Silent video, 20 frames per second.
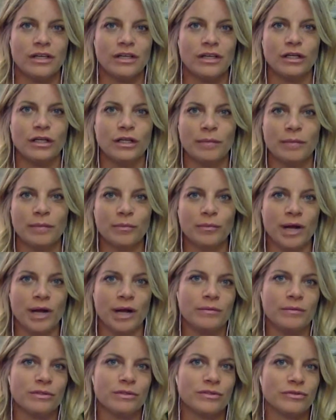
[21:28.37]
I mean, when
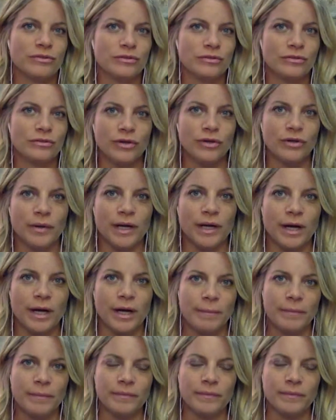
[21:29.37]
I was growing
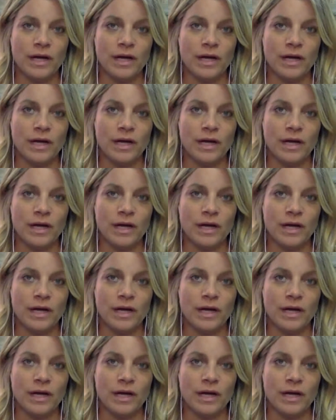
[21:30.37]
up,